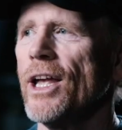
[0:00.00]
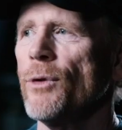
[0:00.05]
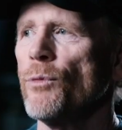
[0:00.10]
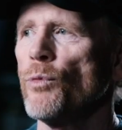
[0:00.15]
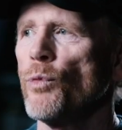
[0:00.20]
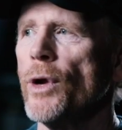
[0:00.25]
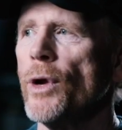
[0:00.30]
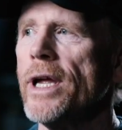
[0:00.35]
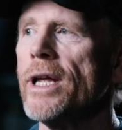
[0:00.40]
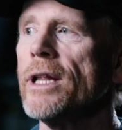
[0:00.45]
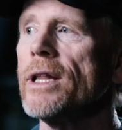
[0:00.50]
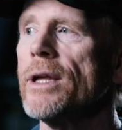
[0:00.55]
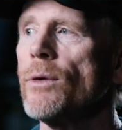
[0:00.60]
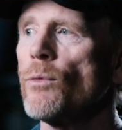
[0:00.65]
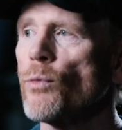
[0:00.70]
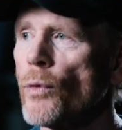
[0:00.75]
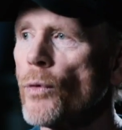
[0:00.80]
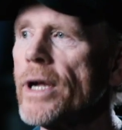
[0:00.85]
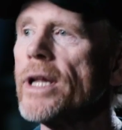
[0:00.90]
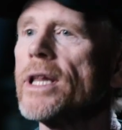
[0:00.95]
It really,
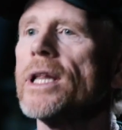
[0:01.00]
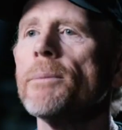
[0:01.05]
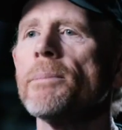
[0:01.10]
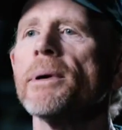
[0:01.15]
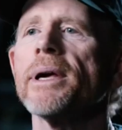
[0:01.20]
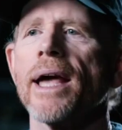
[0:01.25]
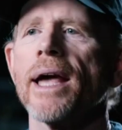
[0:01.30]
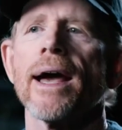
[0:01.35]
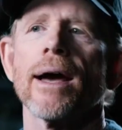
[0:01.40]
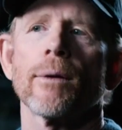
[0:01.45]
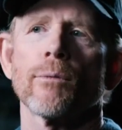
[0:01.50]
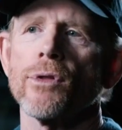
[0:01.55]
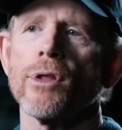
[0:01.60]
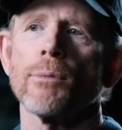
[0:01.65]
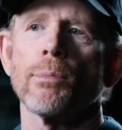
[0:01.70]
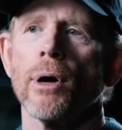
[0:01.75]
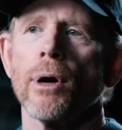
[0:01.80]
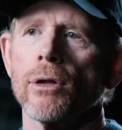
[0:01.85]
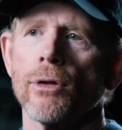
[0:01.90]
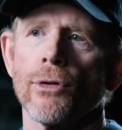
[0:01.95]
really began with
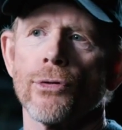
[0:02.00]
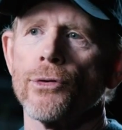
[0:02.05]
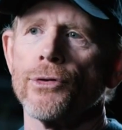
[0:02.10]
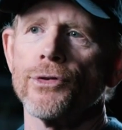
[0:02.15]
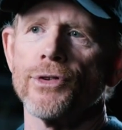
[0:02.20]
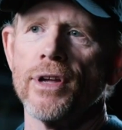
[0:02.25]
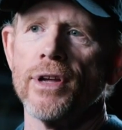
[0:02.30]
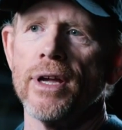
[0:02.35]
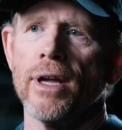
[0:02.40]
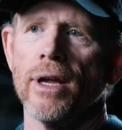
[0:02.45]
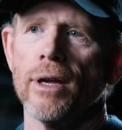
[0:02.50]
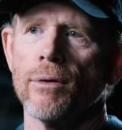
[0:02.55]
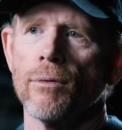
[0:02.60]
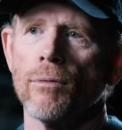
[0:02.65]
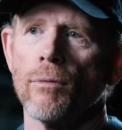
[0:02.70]
Apollo 13.